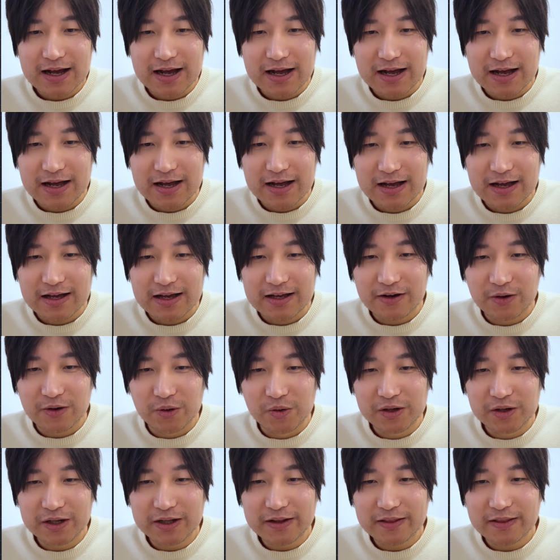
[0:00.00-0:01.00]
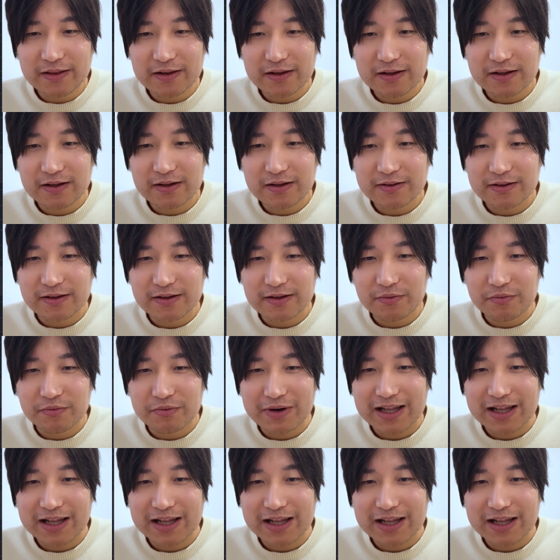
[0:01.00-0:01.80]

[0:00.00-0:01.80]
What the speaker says: Only the